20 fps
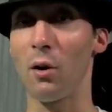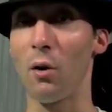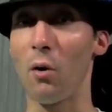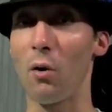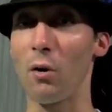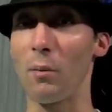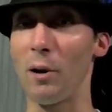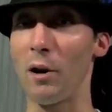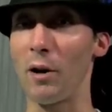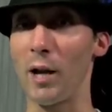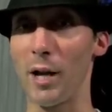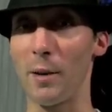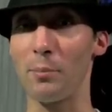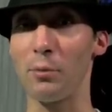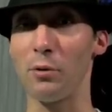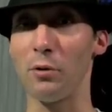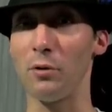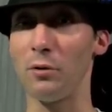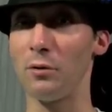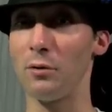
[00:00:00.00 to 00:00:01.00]
or about
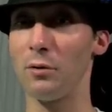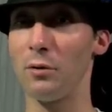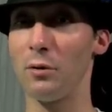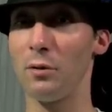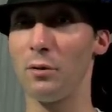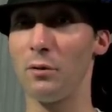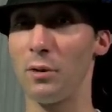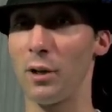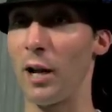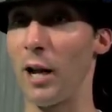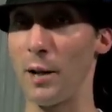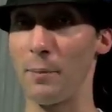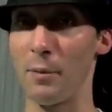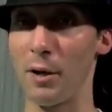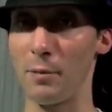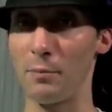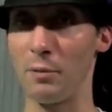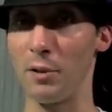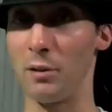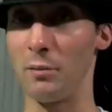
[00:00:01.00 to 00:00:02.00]
Apple, then I
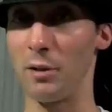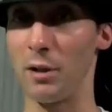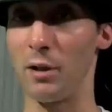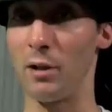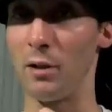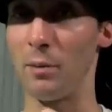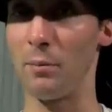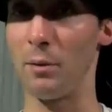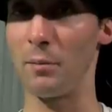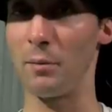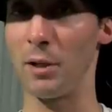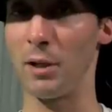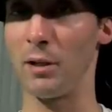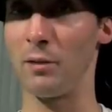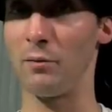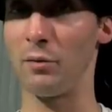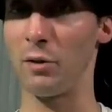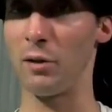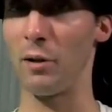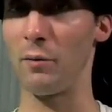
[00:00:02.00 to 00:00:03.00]
might be able to help. I
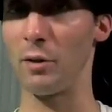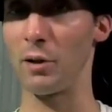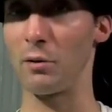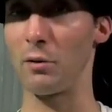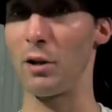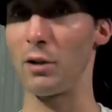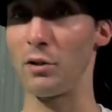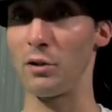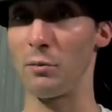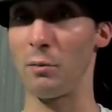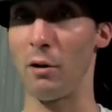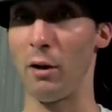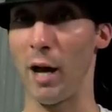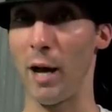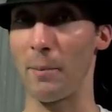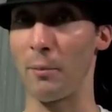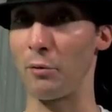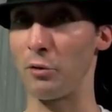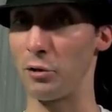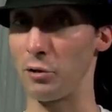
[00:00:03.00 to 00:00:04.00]
mean, if you have any questions about
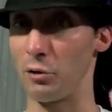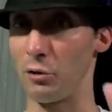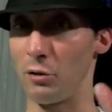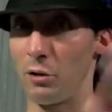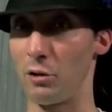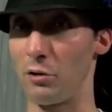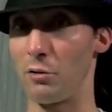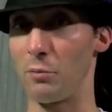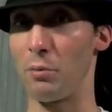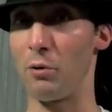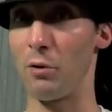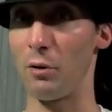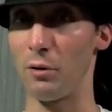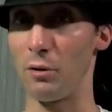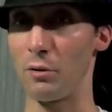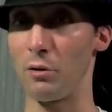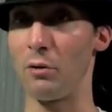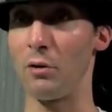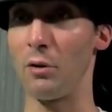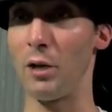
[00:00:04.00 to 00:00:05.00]
Apple, you can go to the
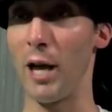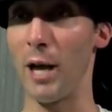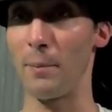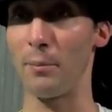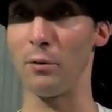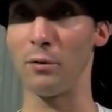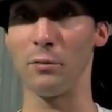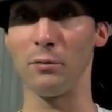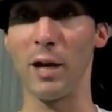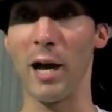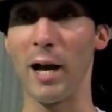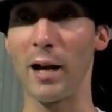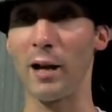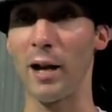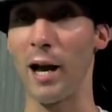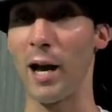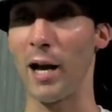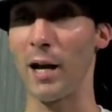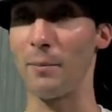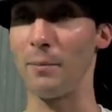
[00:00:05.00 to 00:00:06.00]
support or go to the
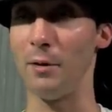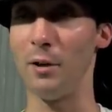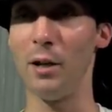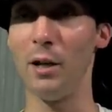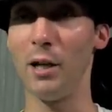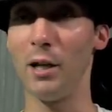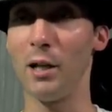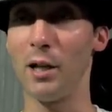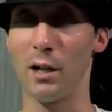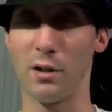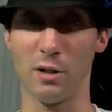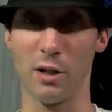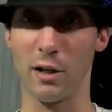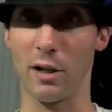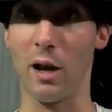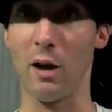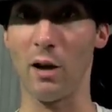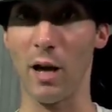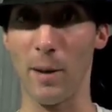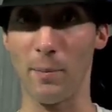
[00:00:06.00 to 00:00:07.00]
apple.com and
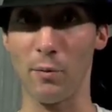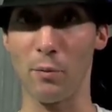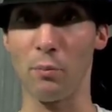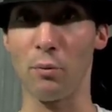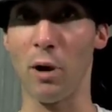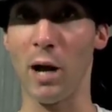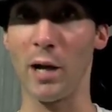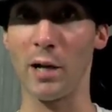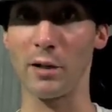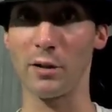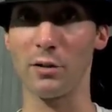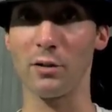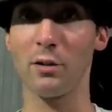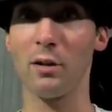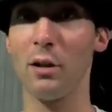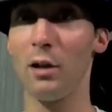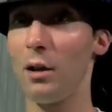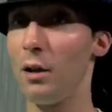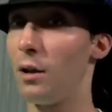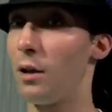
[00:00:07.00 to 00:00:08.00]
check out Apple products.
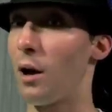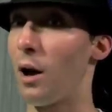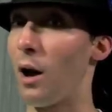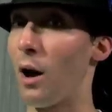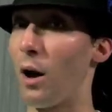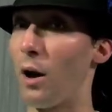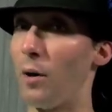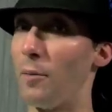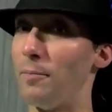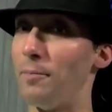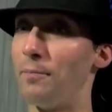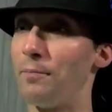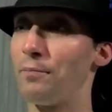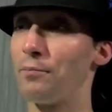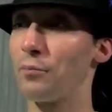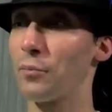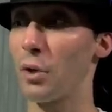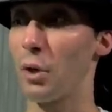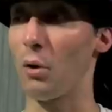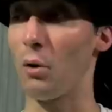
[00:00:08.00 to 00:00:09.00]

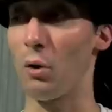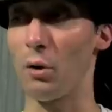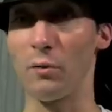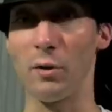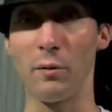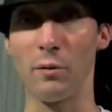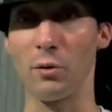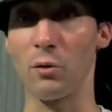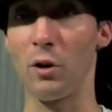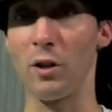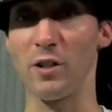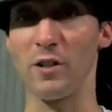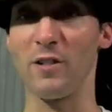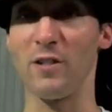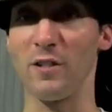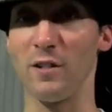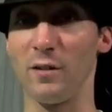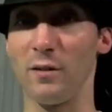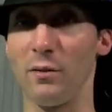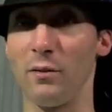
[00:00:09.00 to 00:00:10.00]
Or if you have a
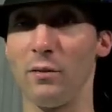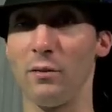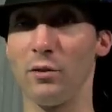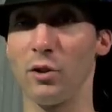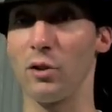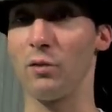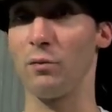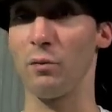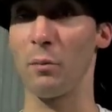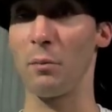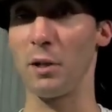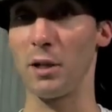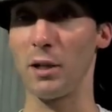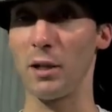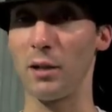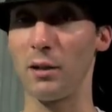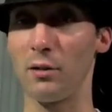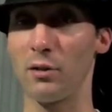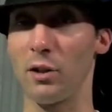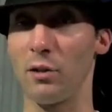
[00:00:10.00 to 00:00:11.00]
question just for
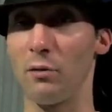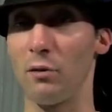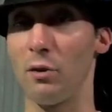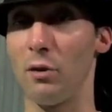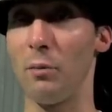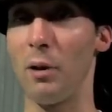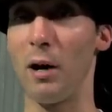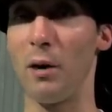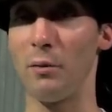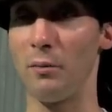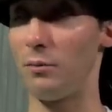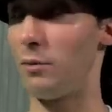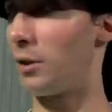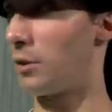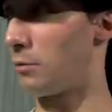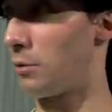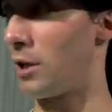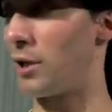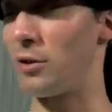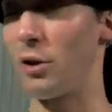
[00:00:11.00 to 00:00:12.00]
me in general about
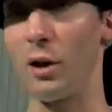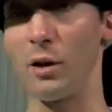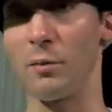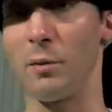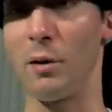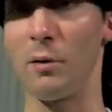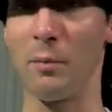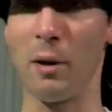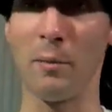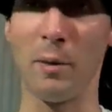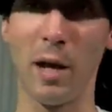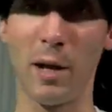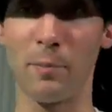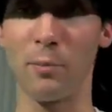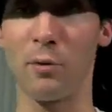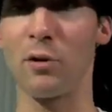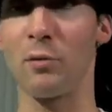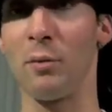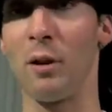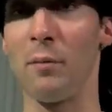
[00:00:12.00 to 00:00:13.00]
like what I talked about, my
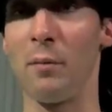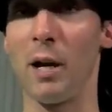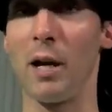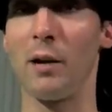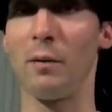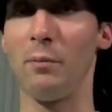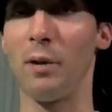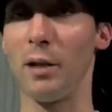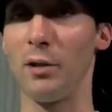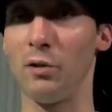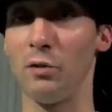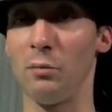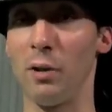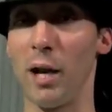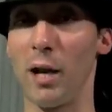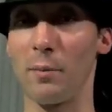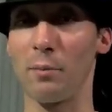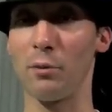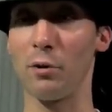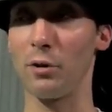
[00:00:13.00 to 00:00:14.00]
MacBook, my 2
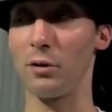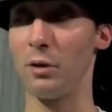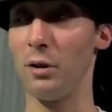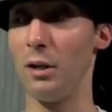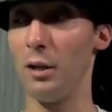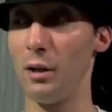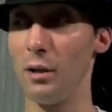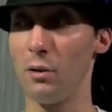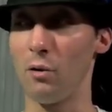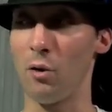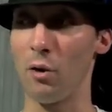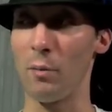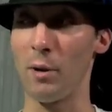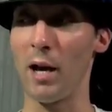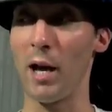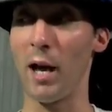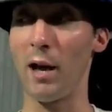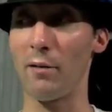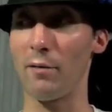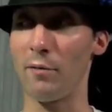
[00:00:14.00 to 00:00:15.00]
MacBooks, or
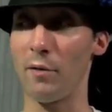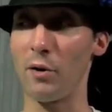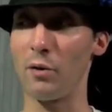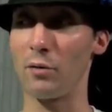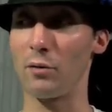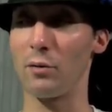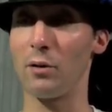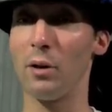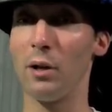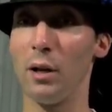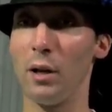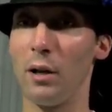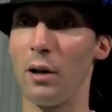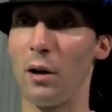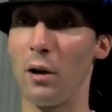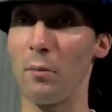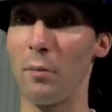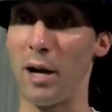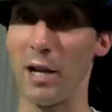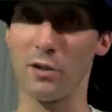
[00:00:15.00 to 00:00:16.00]
my iPhone.
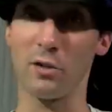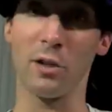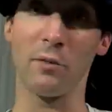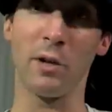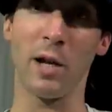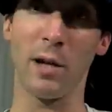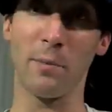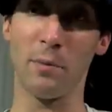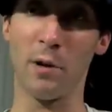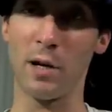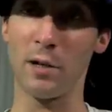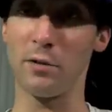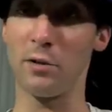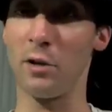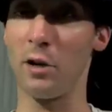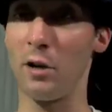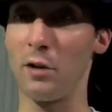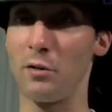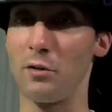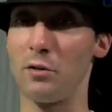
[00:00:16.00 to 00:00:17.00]
I actually have an iPod
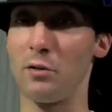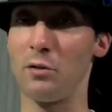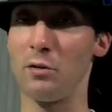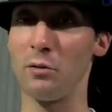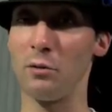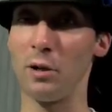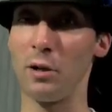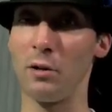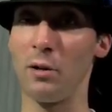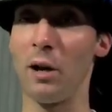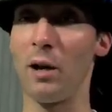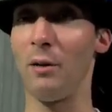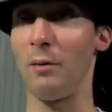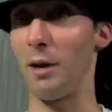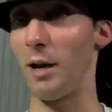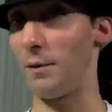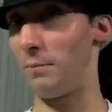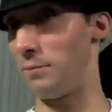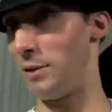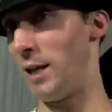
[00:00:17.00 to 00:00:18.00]
Touch too. I know
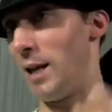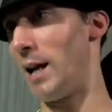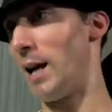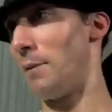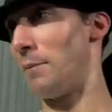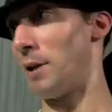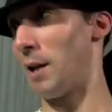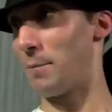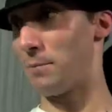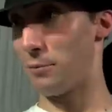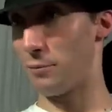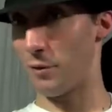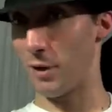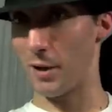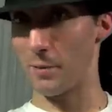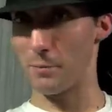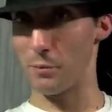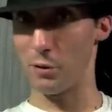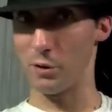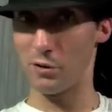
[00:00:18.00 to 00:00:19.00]
I'm an Apple
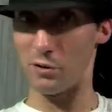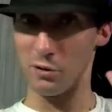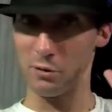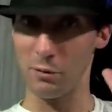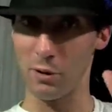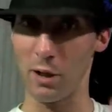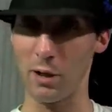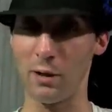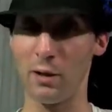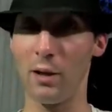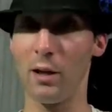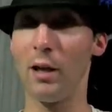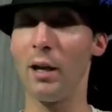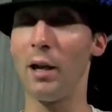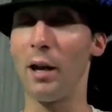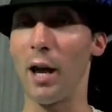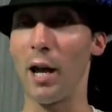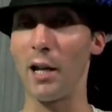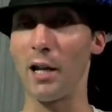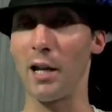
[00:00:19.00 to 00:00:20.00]
fanboy, so what?
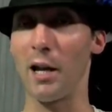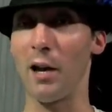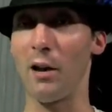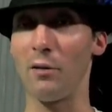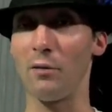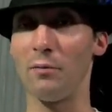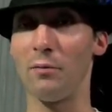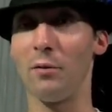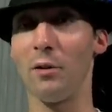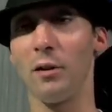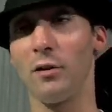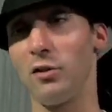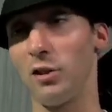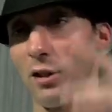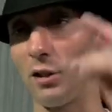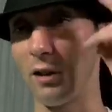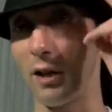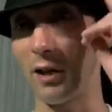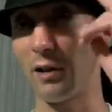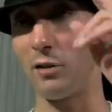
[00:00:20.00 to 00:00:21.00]
Anyhow,
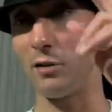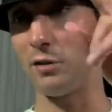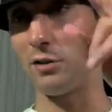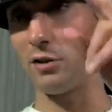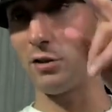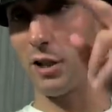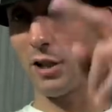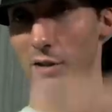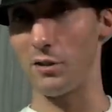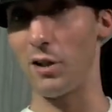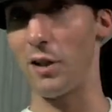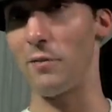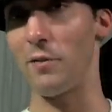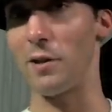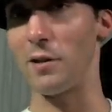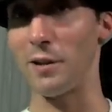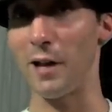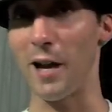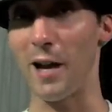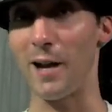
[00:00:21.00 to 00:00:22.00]
see you later and stay safe
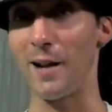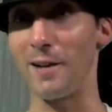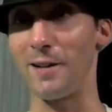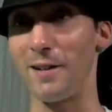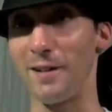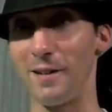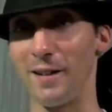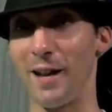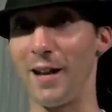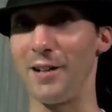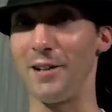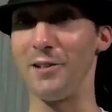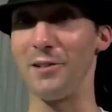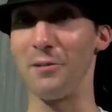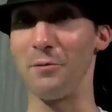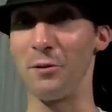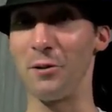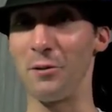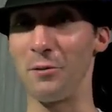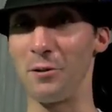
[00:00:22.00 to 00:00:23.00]
online and in
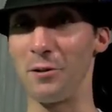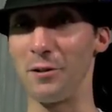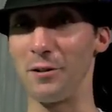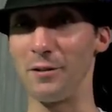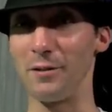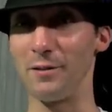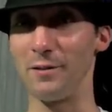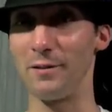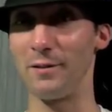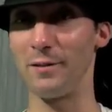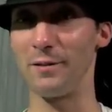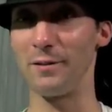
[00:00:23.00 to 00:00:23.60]
the real world.